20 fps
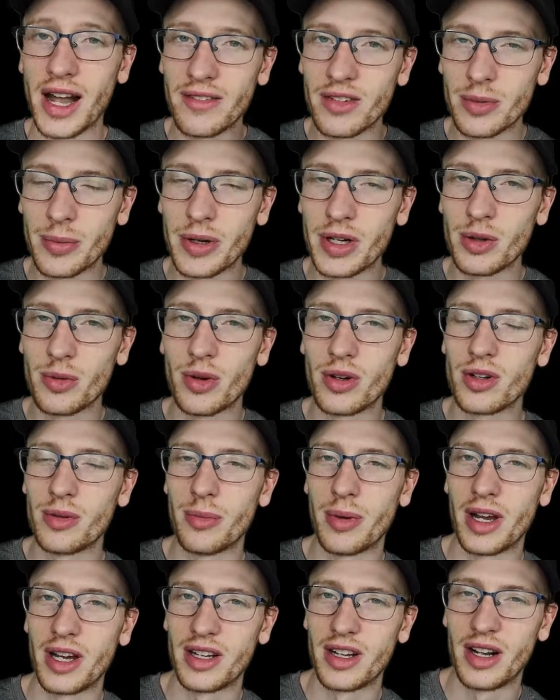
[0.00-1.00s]
Hi everybody,
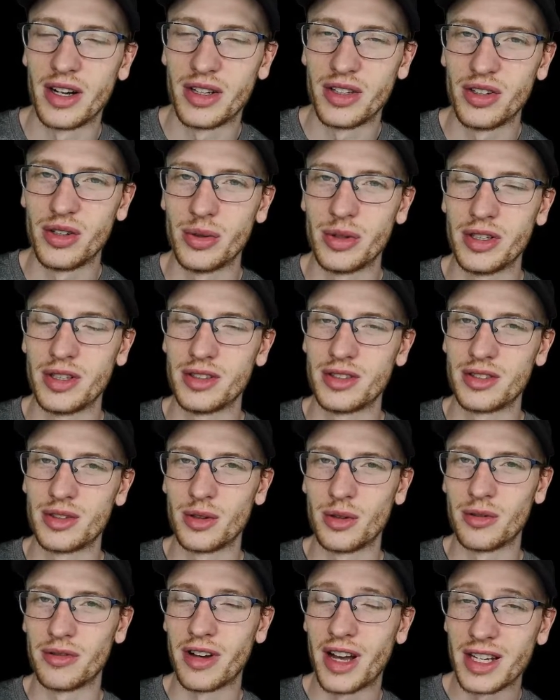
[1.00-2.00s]
welcome back. How you doing?
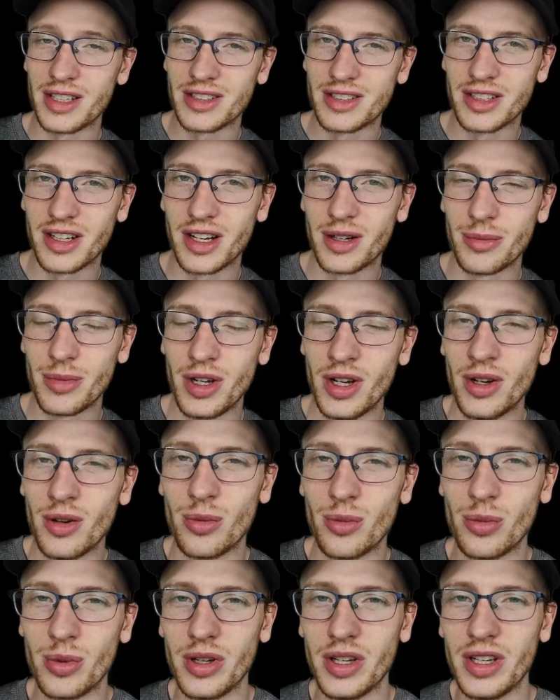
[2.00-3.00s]
So last time
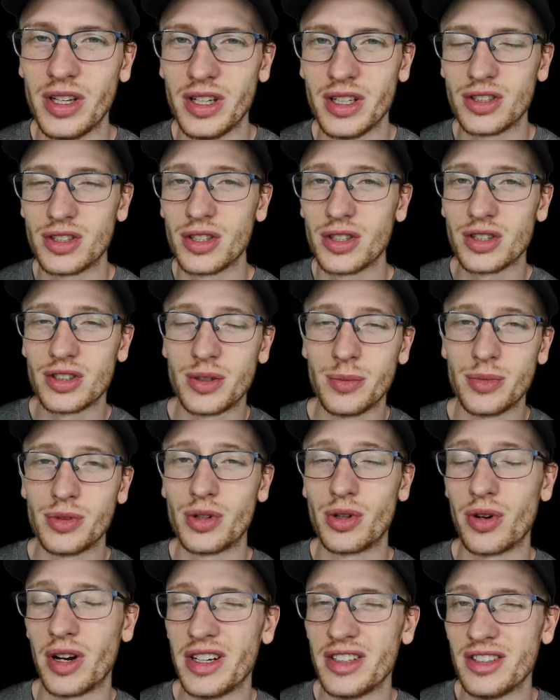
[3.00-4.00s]
we took
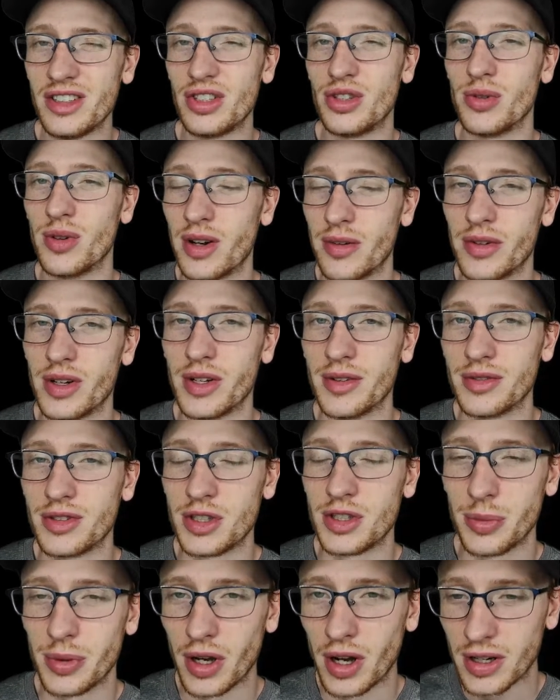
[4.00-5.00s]
some crazy
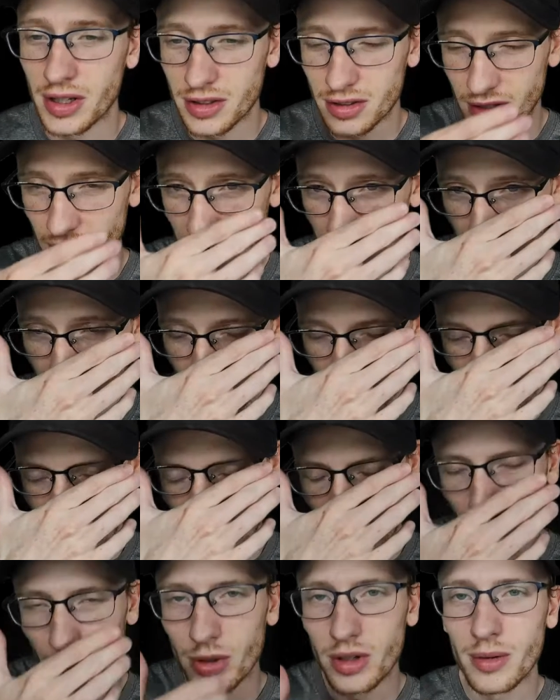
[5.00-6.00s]
derivatives. To be honest, I,
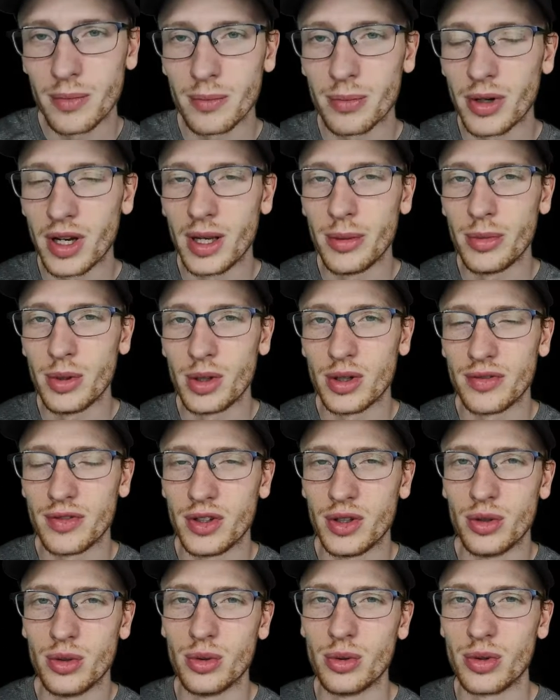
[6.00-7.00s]
I wouldn't blame you
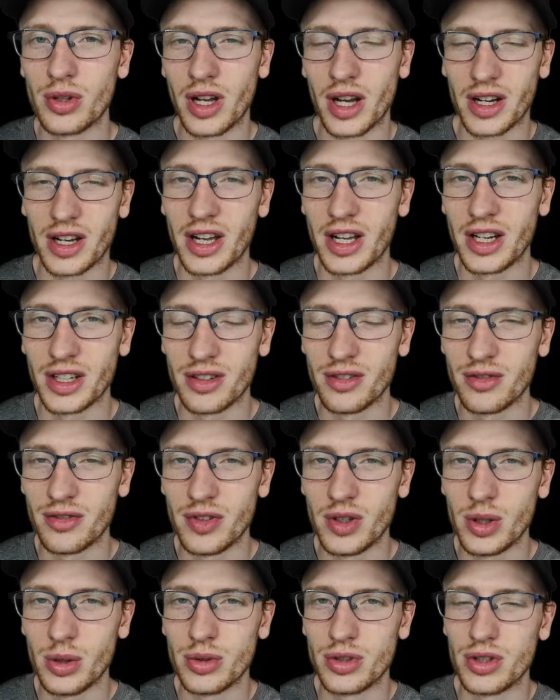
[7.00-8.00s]
if you got kind of
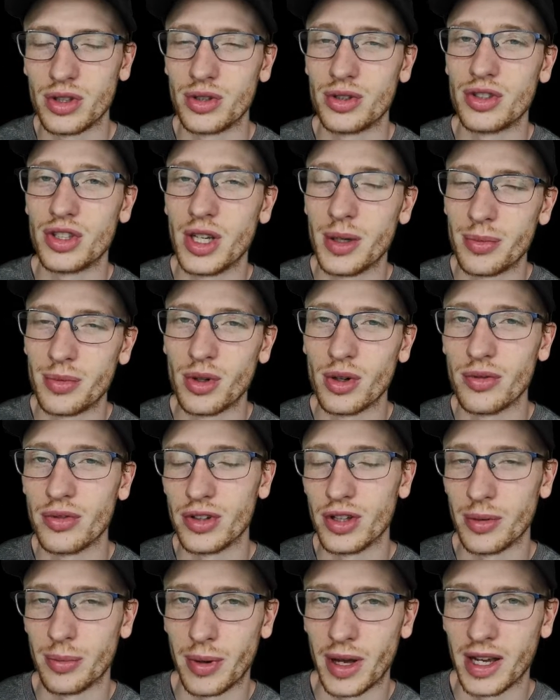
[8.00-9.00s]
confused or skipped
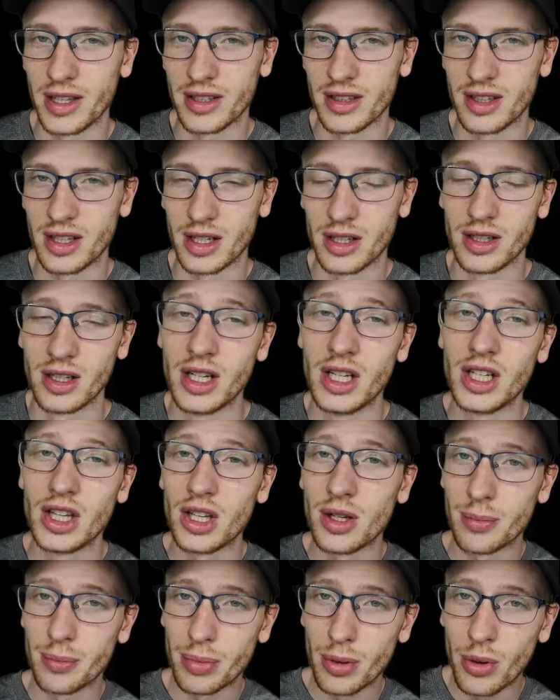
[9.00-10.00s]
over the math there.
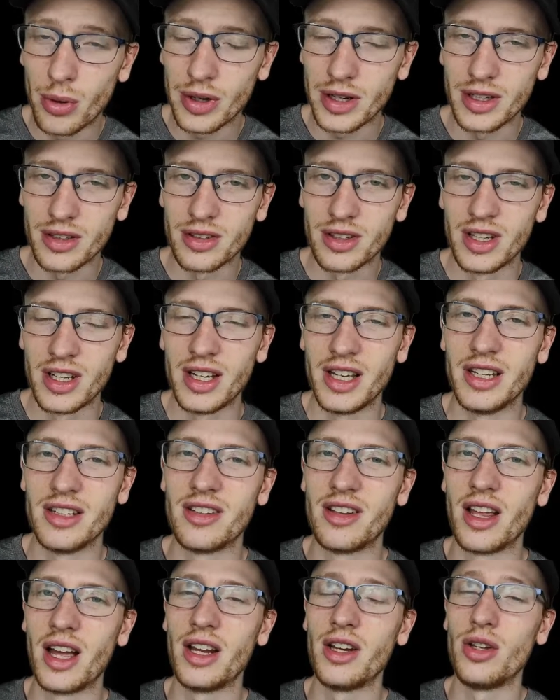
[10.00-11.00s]
The point
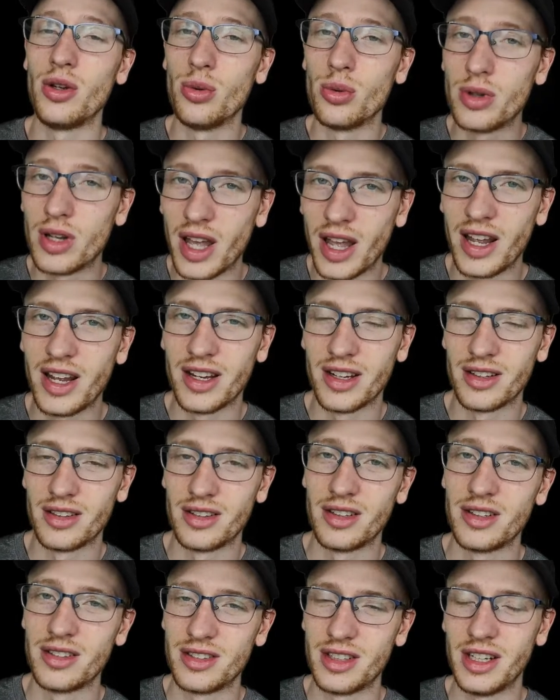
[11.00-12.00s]
is that you
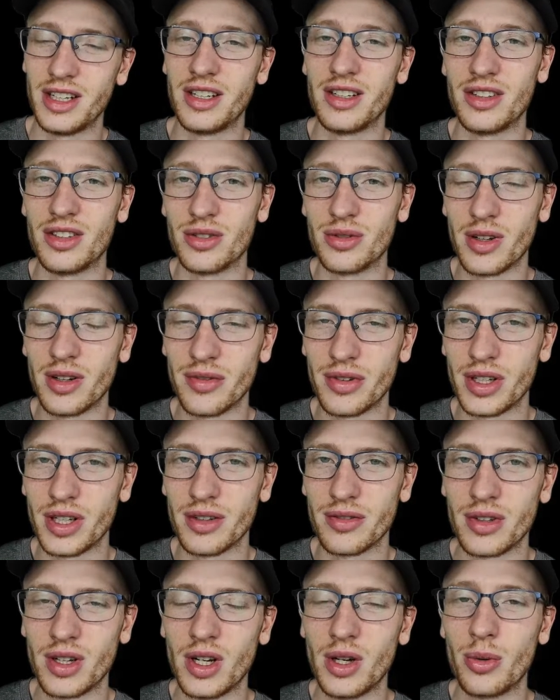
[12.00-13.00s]
can take a
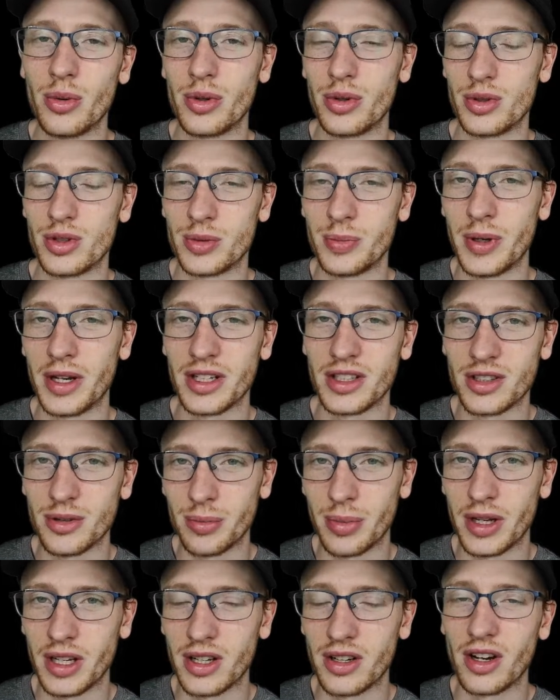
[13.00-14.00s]
derivative with respect
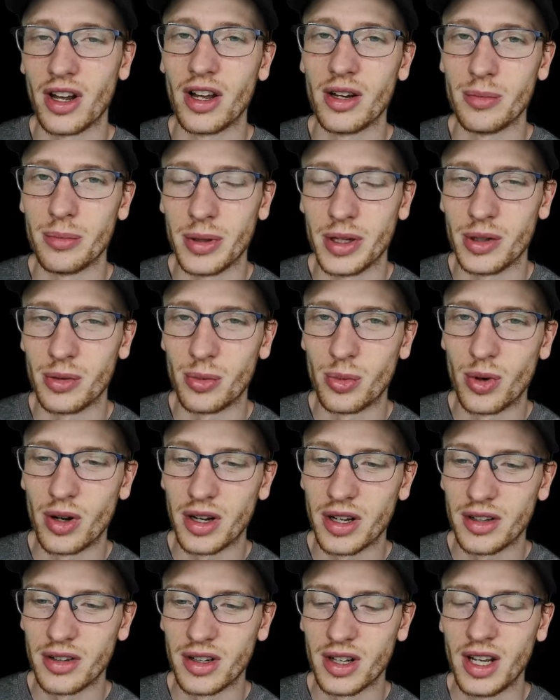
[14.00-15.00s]
to beta naught and beta
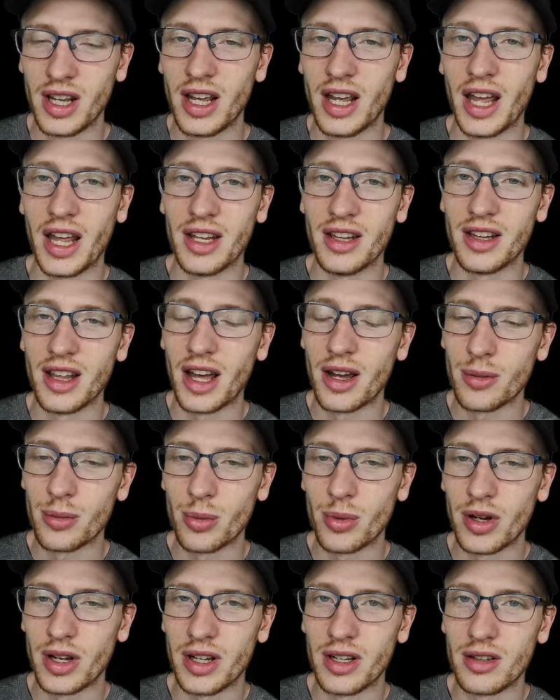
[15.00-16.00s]
1, and
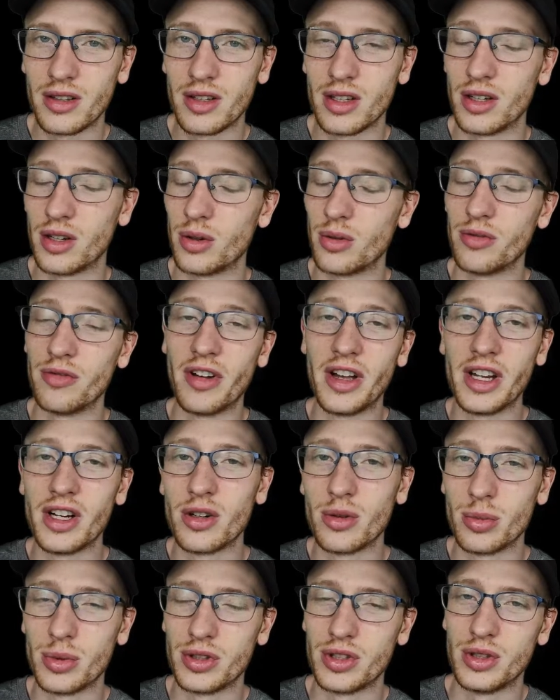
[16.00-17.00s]
that way, you know,
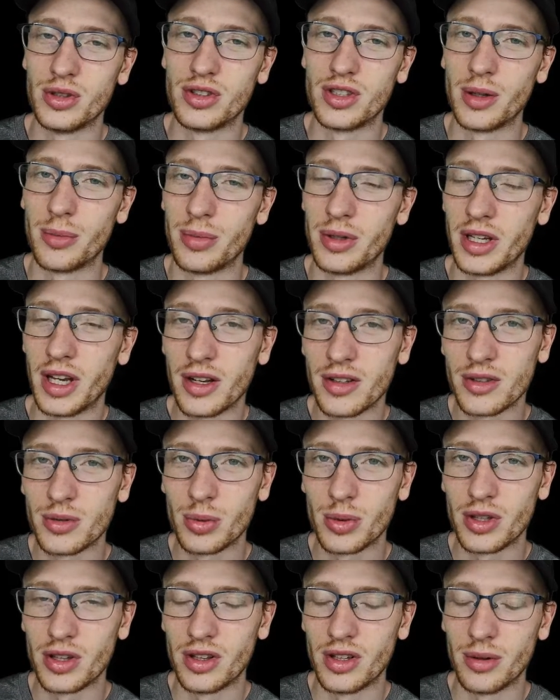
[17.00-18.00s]
later we'll do something
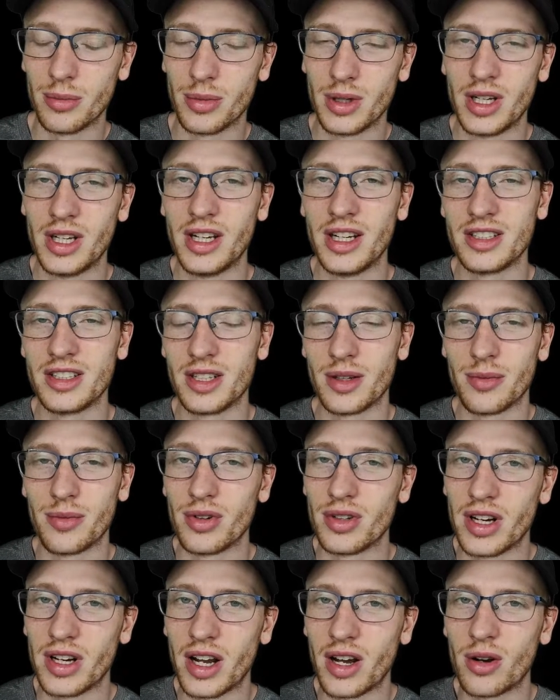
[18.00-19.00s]
else with them,
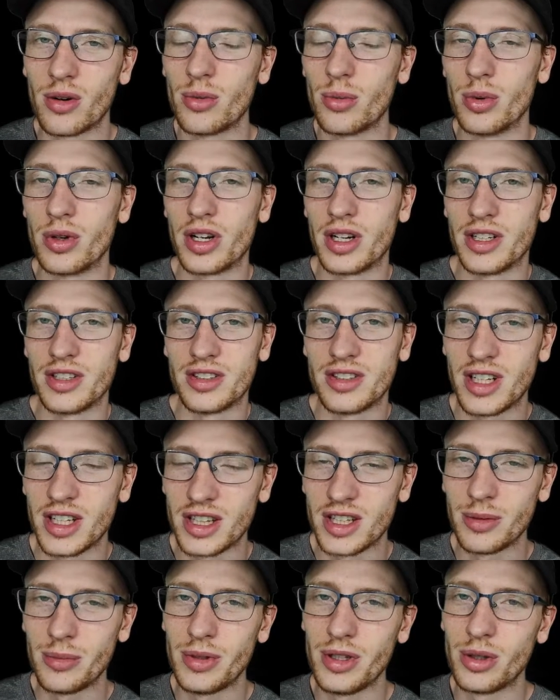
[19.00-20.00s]
except for now we're going to
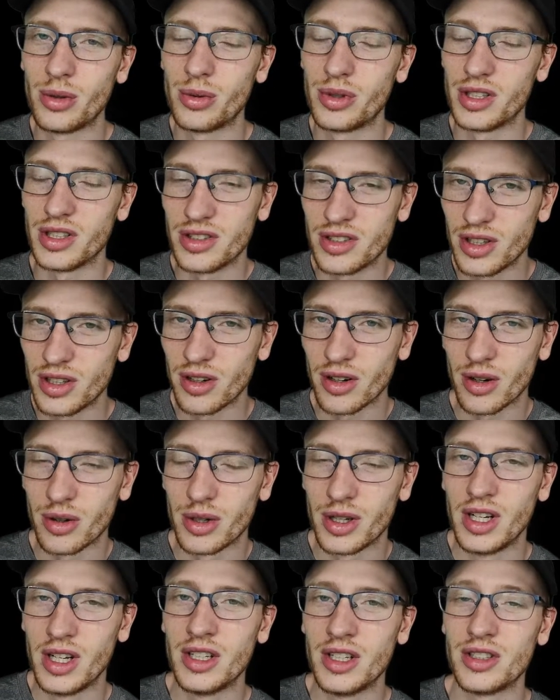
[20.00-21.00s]
set them equal to
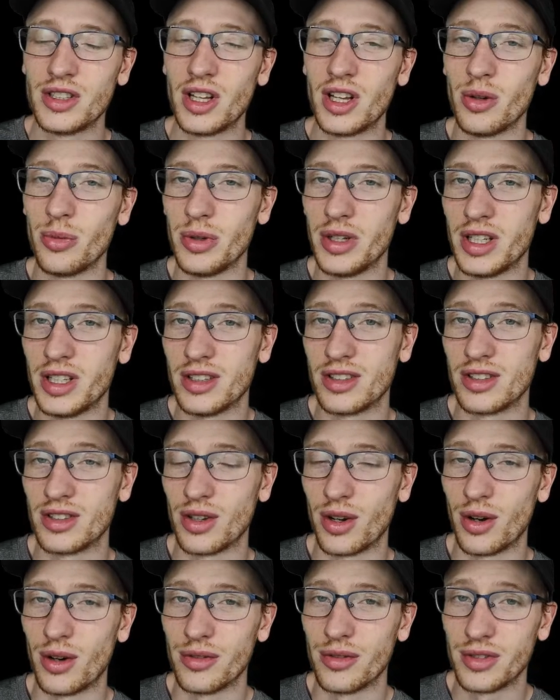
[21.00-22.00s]
0 so that we can
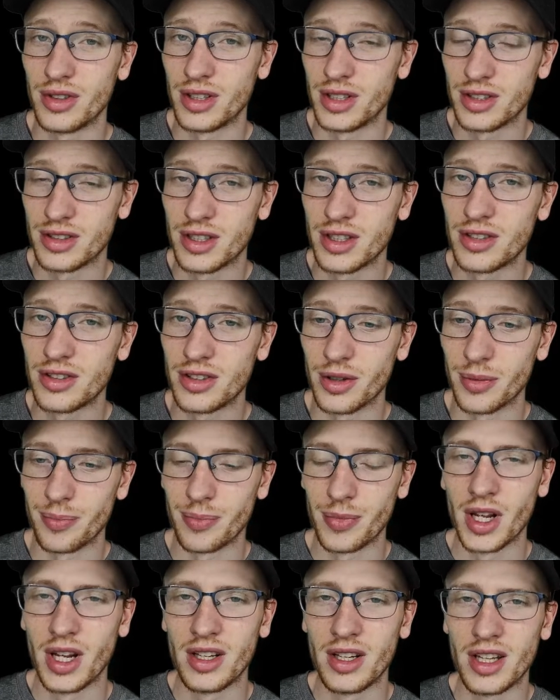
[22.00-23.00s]
solve the
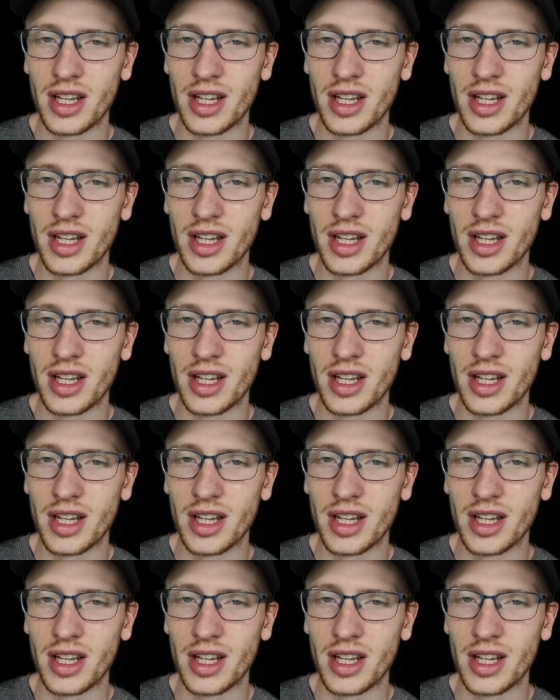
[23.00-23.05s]
system.